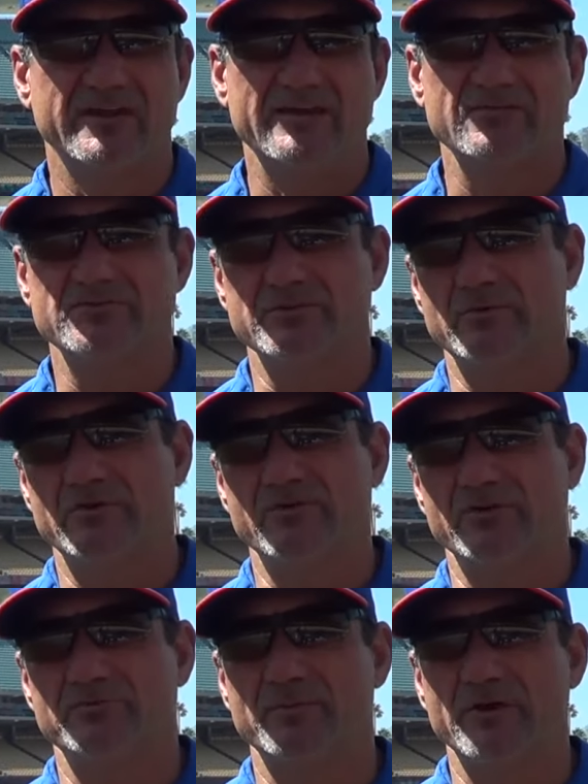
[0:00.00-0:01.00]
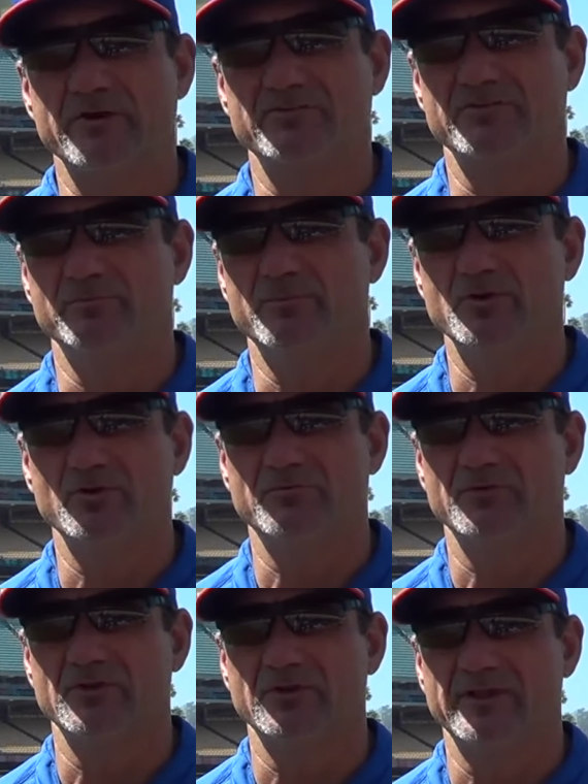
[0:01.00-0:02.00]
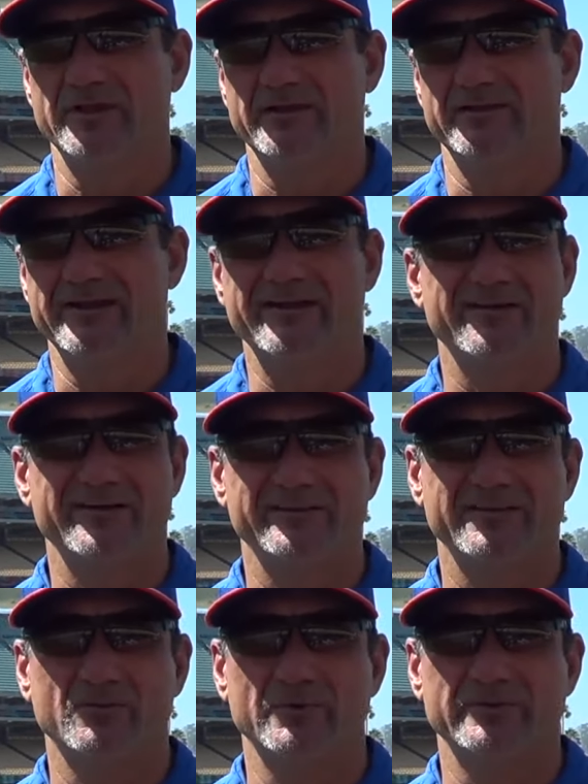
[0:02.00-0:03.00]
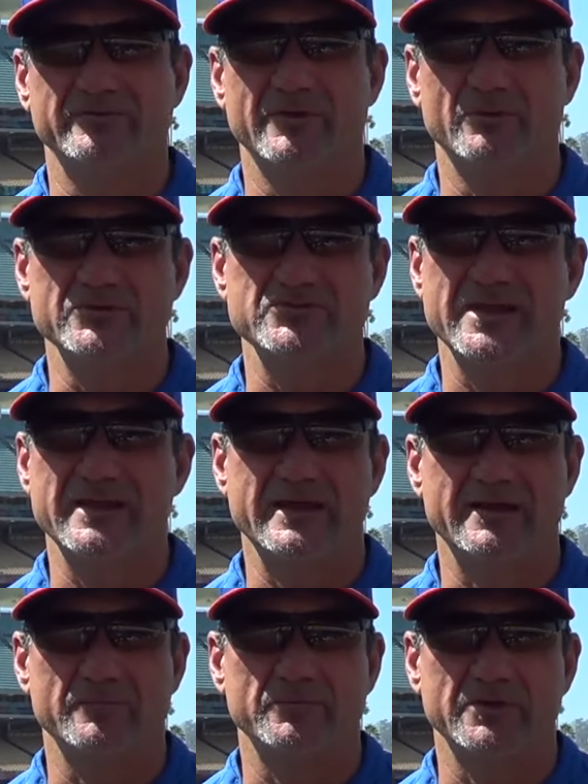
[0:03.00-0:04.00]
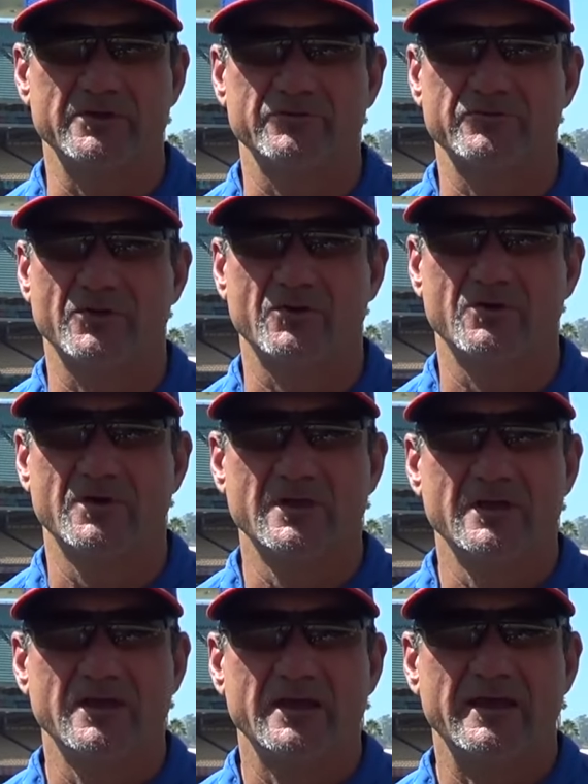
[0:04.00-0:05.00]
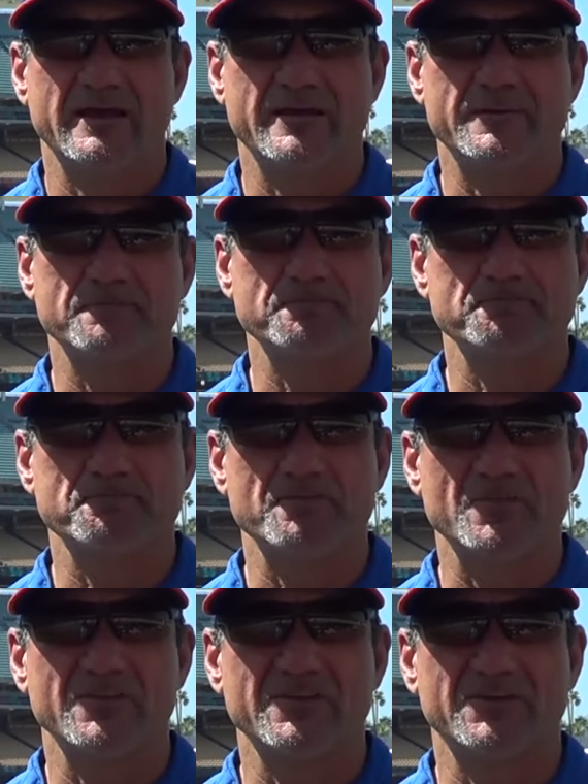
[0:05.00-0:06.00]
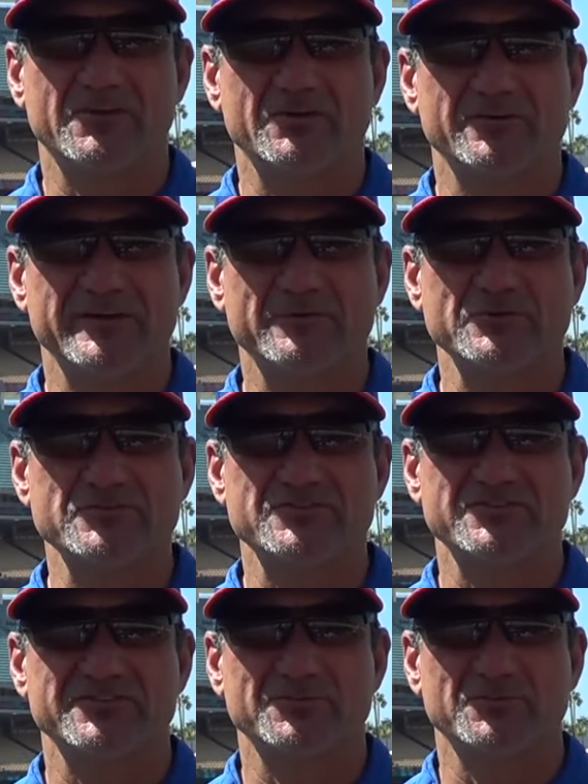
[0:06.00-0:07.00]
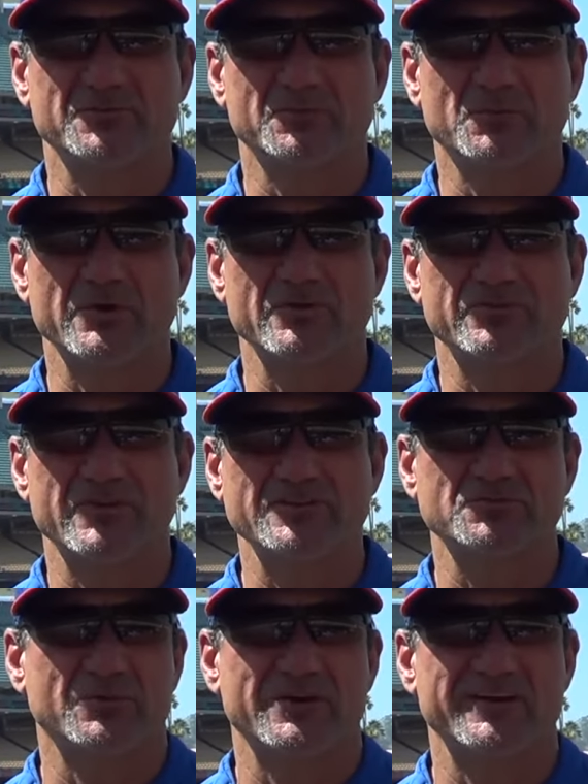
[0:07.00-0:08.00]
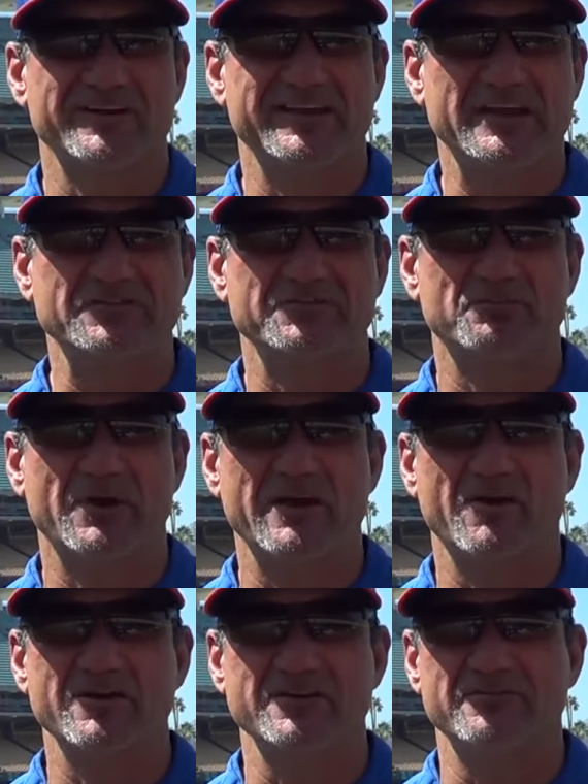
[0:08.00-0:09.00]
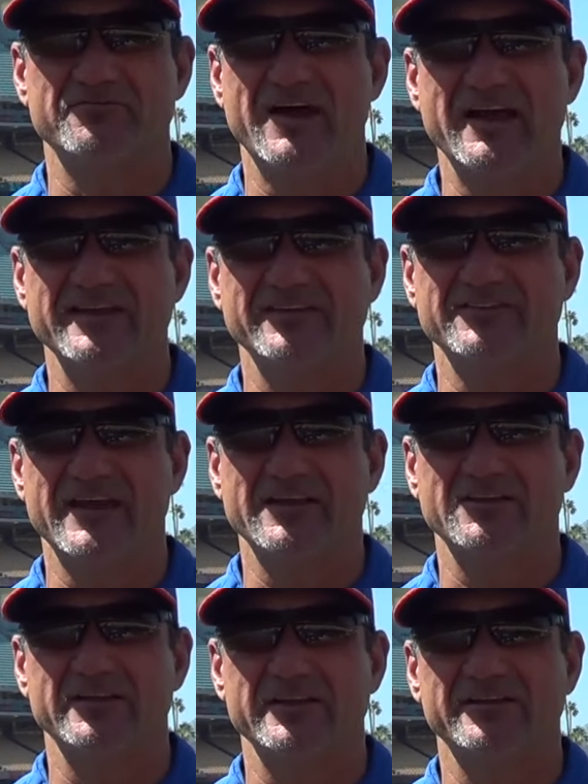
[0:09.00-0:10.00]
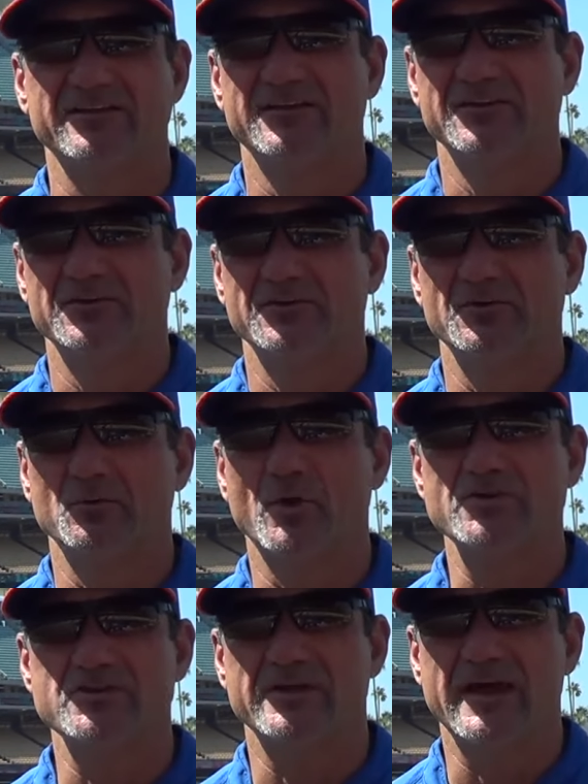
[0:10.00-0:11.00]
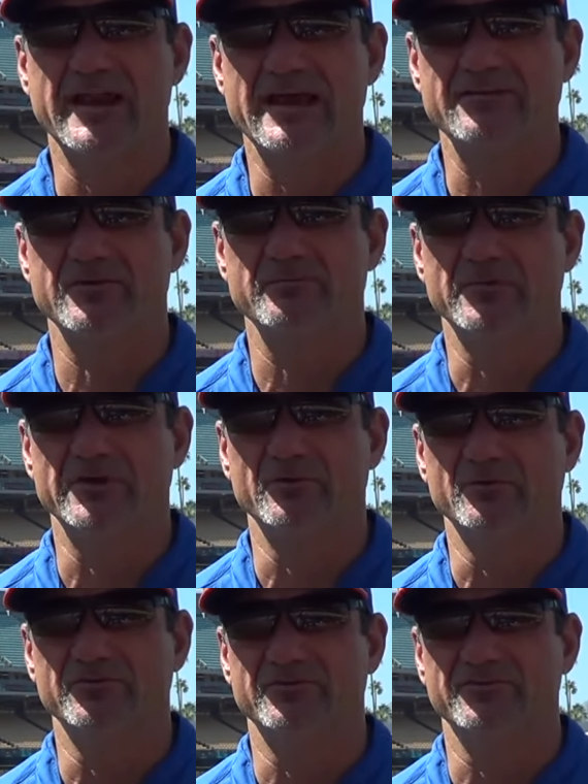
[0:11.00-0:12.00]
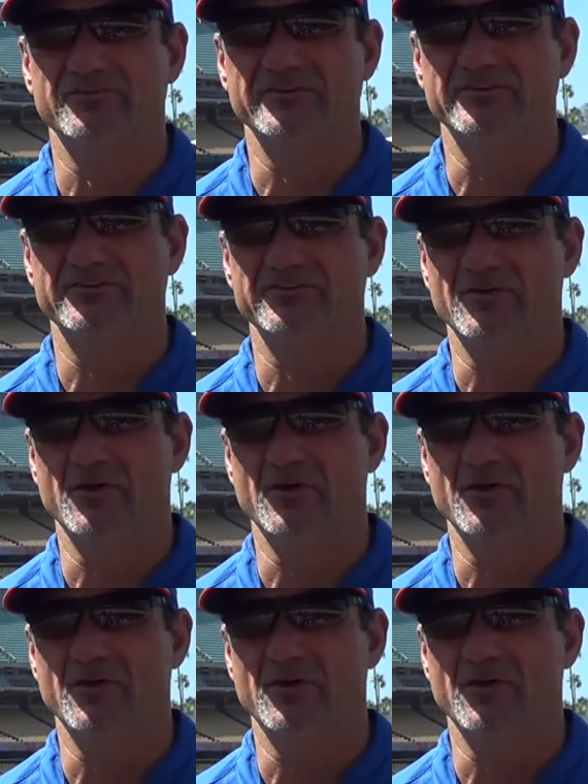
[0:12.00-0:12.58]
having some different experiences. Beautiful area that we stayed at up there. So, you know, it was one of those things where it's probably hard to define exactly what you got out of it, but it's